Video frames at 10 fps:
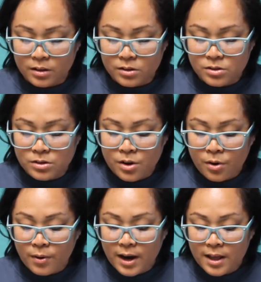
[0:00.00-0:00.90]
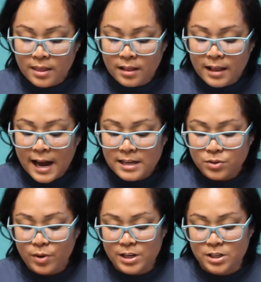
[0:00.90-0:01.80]
So, the last
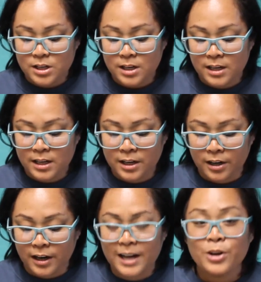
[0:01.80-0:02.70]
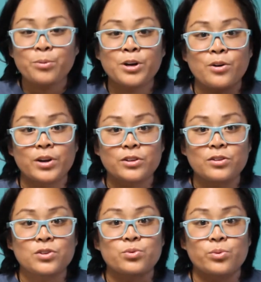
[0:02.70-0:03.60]
question here, I know we're going through
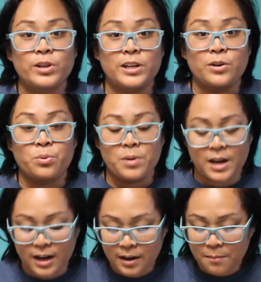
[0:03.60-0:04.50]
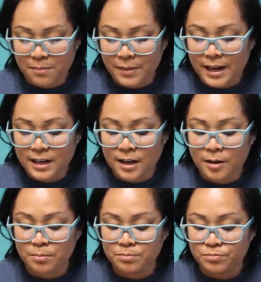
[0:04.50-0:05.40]
this really quick, but
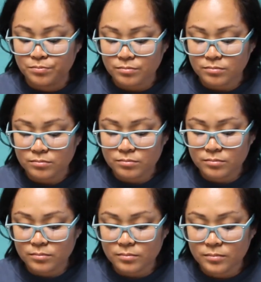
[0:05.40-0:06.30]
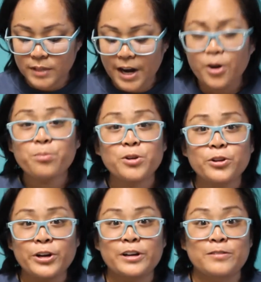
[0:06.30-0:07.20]
um, I hope you're
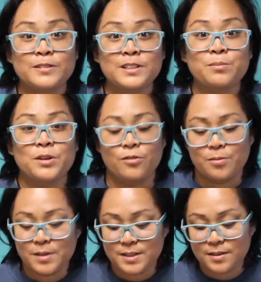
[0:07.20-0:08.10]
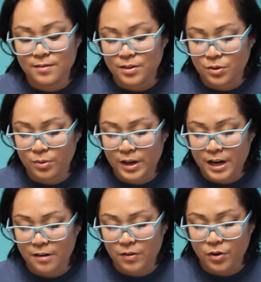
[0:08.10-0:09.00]
learning something from this, even though we're
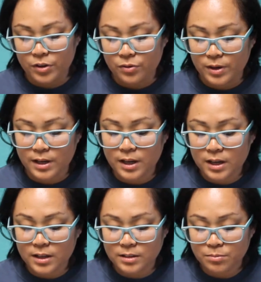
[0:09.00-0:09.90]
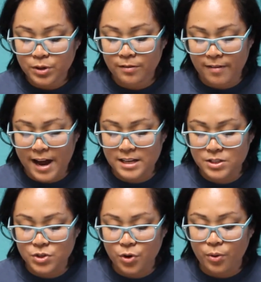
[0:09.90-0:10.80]
kind of going through it pretty fast.
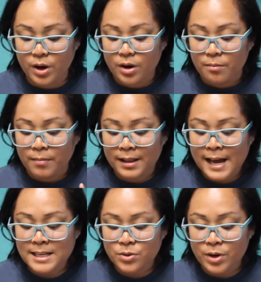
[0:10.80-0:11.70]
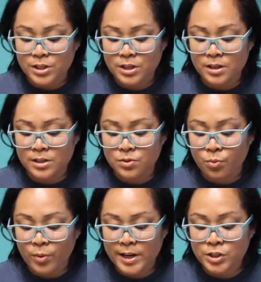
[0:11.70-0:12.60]
So my last question is,
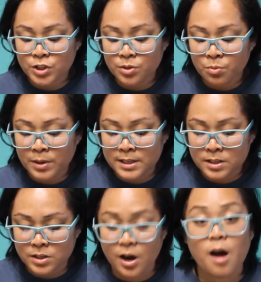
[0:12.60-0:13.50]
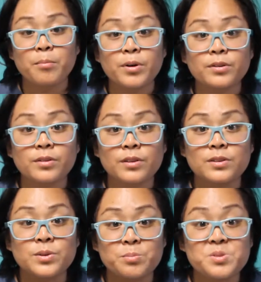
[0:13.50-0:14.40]
when should we stop
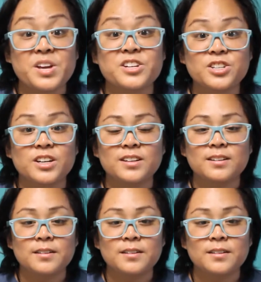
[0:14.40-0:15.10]
this obsession?